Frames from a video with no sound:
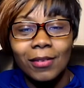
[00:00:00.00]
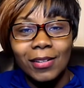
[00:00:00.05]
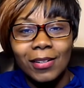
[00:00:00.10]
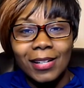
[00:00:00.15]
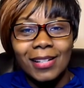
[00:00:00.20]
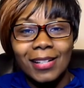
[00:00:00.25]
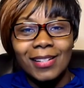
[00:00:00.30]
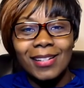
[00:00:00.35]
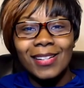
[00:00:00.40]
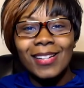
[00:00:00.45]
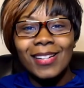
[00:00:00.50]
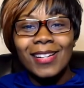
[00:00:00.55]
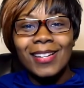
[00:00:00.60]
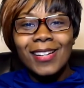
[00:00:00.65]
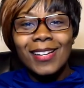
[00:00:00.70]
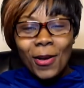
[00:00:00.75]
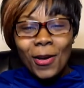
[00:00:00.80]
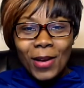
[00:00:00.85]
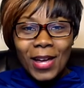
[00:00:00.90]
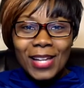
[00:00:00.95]
right?
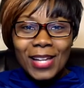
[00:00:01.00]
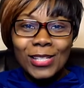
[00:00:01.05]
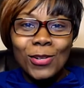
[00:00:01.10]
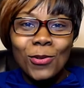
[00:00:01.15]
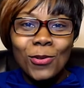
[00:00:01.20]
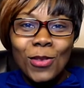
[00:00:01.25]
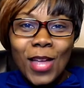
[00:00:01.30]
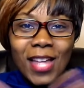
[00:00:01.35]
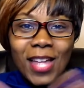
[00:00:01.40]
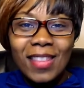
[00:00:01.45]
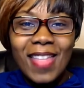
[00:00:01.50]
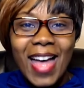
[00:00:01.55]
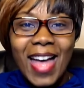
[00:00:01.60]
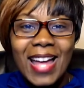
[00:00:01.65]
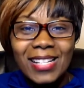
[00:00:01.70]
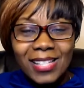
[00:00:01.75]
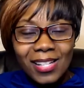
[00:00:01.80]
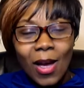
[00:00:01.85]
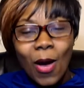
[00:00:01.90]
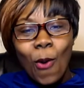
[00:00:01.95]
Okay, so that
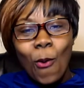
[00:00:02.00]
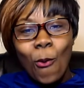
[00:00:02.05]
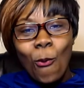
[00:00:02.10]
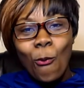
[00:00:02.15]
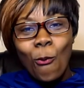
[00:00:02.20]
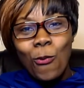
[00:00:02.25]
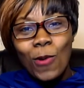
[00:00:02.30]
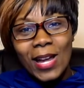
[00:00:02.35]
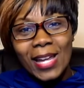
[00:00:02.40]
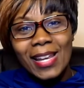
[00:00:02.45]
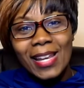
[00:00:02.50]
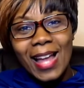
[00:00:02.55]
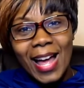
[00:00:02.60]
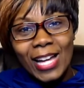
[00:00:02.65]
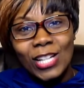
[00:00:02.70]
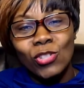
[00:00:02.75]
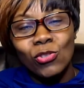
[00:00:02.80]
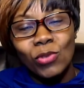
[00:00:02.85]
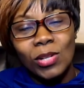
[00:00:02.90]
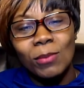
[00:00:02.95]
that's when
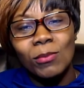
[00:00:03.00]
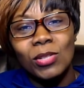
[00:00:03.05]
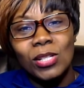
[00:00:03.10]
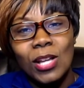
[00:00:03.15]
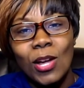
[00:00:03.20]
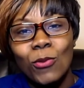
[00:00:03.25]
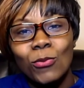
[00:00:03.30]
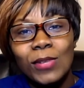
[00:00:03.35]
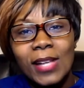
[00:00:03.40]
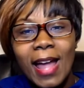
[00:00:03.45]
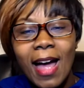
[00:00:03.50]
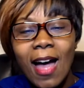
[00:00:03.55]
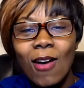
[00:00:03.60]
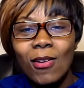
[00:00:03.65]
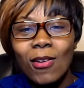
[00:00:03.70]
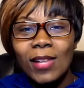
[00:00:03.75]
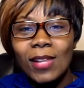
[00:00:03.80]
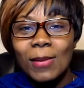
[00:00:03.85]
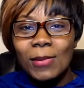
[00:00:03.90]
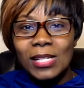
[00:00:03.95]
I dream zone. Now
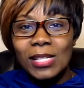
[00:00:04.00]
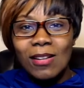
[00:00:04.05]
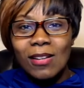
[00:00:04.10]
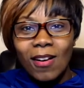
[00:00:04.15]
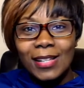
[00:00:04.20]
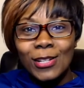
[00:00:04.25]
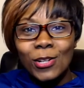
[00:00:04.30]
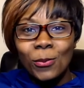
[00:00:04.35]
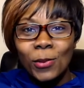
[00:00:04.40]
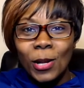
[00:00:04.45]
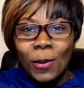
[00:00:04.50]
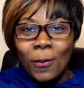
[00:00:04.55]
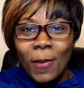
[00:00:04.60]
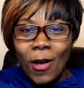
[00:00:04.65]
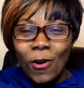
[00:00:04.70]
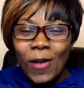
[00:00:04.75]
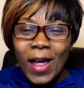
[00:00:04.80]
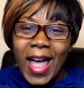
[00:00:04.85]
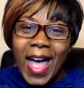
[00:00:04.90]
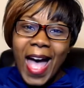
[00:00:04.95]
let me talk a little bit
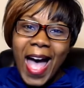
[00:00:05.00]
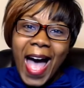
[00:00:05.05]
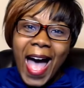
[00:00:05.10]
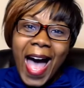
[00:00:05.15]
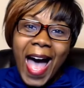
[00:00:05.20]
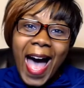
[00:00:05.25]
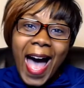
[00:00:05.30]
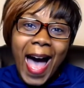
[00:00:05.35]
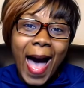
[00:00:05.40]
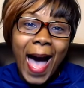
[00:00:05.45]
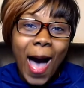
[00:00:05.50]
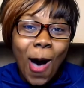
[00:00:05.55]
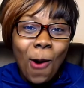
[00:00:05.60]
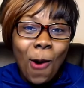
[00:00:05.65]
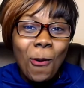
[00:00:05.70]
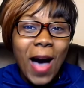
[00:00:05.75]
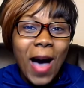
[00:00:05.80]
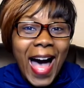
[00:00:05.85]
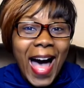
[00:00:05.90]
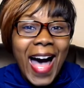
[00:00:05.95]
about
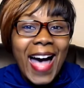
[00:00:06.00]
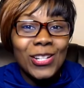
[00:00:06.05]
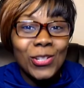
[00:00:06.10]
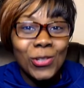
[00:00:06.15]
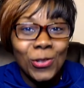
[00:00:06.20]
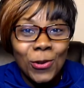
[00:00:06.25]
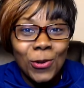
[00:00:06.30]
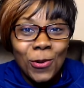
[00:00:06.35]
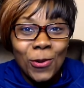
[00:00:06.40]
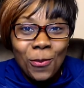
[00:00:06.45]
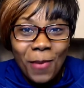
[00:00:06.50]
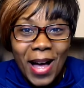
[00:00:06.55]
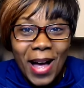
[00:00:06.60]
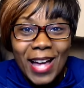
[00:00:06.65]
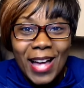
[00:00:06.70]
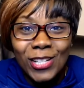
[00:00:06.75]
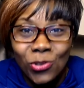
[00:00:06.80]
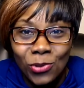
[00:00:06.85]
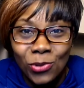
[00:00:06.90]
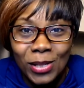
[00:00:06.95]
how I do my
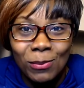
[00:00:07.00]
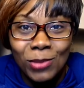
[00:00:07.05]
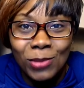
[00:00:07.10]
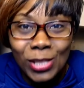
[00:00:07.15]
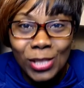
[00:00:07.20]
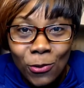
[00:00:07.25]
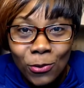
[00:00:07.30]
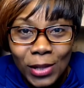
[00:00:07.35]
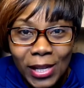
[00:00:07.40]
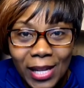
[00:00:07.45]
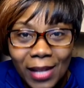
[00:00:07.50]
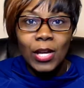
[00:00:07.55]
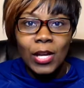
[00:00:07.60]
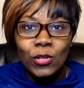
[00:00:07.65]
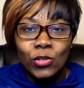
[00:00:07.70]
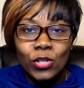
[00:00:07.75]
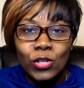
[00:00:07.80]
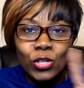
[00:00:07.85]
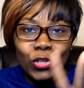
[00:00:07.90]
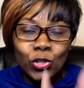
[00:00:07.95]
dream zoning.
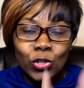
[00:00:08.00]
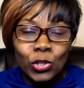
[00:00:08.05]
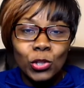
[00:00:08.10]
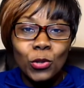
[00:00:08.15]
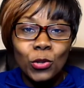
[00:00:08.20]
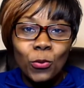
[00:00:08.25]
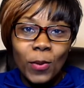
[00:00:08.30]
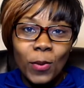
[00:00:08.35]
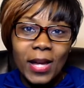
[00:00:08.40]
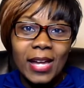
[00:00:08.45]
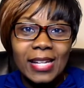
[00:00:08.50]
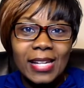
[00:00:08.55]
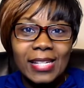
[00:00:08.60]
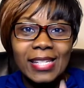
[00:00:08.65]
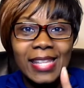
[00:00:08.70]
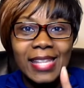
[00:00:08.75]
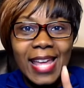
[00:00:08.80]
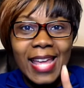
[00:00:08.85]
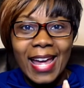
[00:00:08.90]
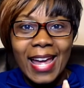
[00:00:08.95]
So there's two ways
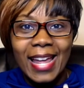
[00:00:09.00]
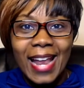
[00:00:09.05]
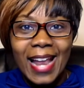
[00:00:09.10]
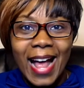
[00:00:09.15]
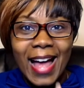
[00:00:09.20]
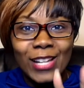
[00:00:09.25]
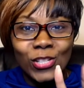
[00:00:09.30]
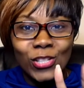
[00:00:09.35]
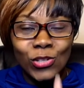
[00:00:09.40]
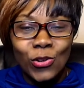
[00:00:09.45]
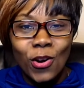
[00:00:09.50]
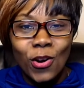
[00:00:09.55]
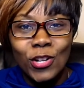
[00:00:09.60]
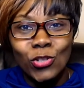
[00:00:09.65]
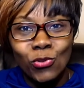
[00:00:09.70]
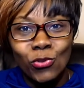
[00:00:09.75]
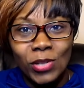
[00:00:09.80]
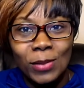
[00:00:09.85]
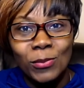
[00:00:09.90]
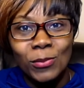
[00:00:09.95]
that I start
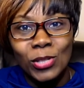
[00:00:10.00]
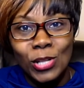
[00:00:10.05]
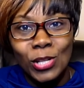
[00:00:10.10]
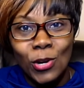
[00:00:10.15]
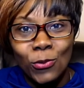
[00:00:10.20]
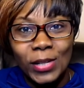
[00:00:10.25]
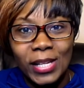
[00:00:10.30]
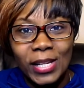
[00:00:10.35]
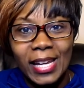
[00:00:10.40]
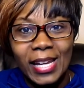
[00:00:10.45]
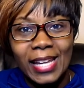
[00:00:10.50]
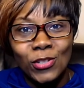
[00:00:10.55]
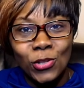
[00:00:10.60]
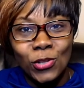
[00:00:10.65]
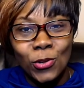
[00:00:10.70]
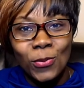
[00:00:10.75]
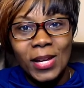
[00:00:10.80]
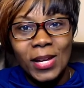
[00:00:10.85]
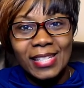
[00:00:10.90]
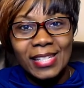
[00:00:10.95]
dream zoning and two
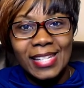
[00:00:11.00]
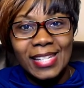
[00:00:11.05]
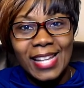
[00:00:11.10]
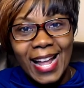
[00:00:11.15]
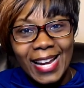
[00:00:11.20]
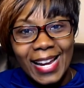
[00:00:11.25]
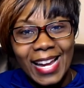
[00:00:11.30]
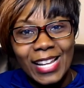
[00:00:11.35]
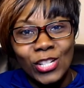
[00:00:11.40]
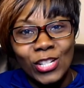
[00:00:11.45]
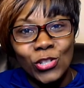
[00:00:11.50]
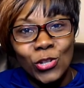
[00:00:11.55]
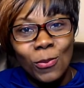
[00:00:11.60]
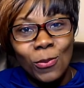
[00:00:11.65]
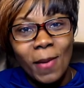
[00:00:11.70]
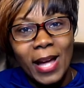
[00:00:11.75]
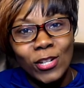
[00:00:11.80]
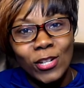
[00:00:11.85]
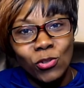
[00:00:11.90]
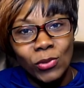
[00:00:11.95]
ways that I kind of do
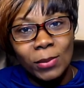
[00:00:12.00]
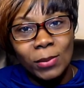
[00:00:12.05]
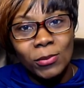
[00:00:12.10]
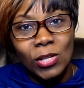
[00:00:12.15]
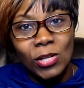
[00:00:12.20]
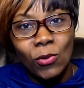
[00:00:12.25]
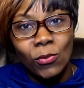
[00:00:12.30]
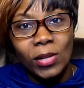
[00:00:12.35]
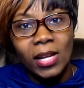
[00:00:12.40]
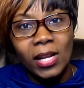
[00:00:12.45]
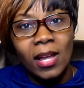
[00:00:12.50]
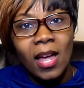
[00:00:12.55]
my dream zoning.